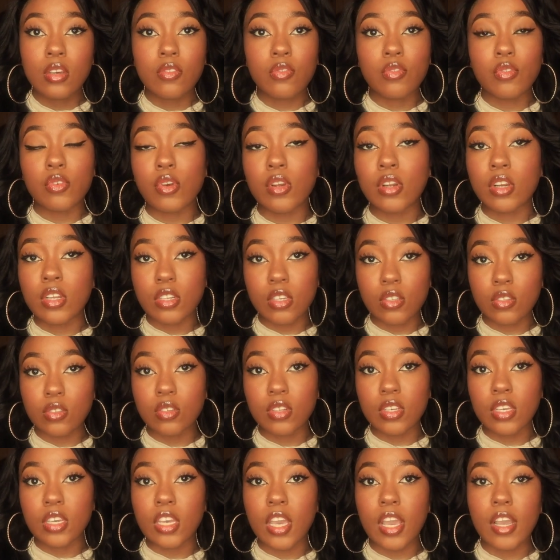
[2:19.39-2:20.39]
for another
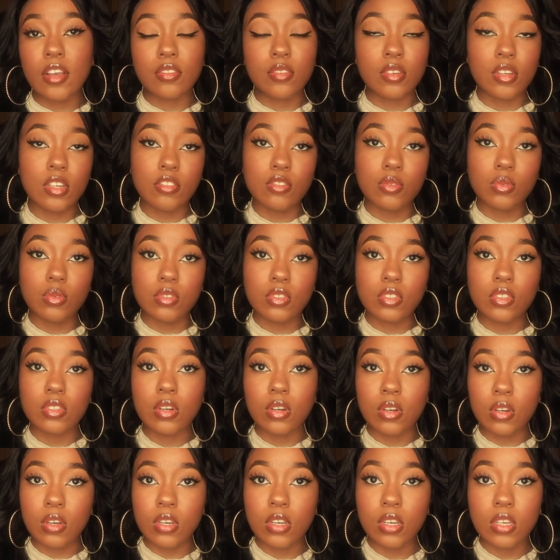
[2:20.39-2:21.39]
day after everyone's
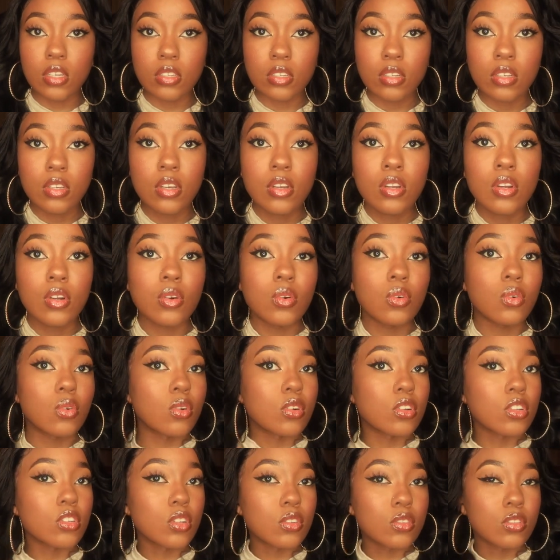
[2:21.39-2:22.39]
gone
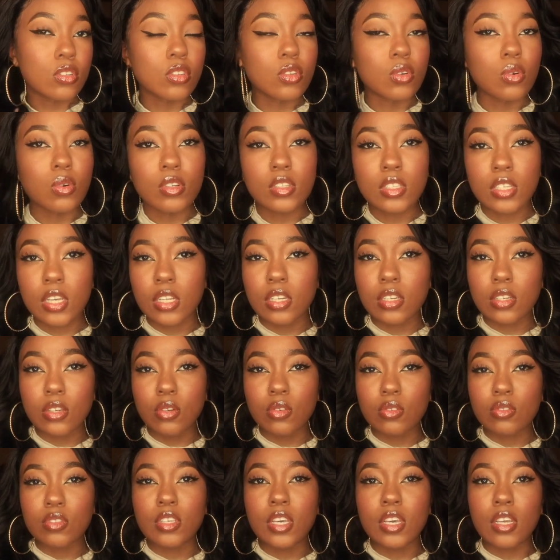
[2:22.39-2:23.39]
or you know the noise kind of
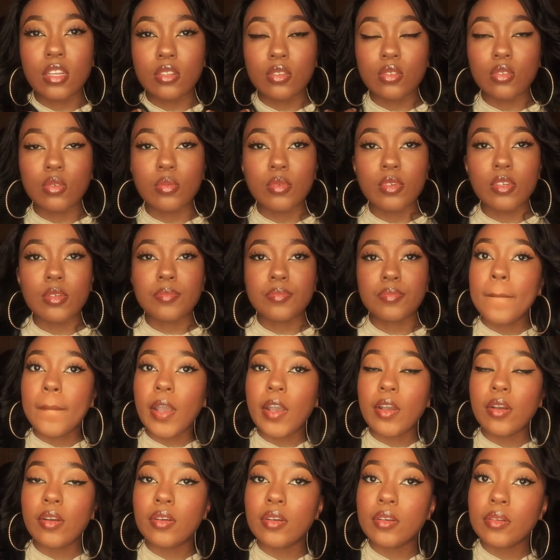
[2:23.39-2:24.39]
goes down a little bit
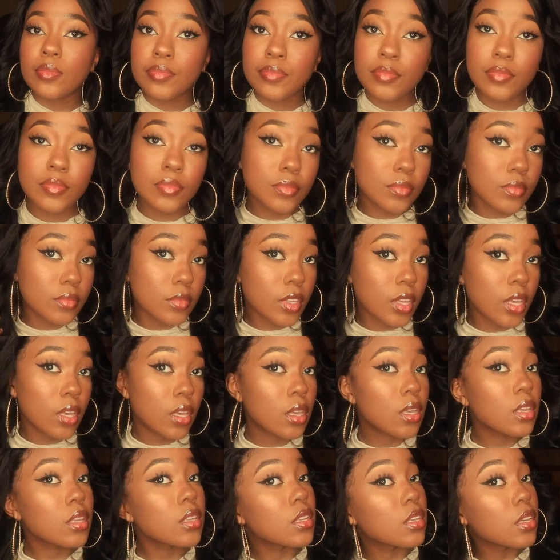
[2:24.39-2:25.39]
but um
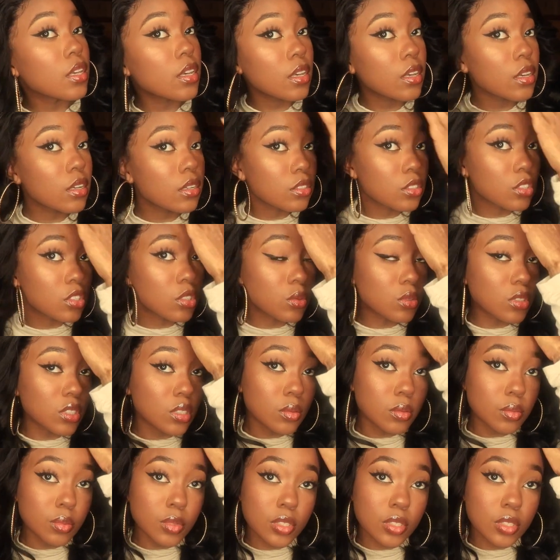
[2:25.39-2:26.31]
yeah so we're gonna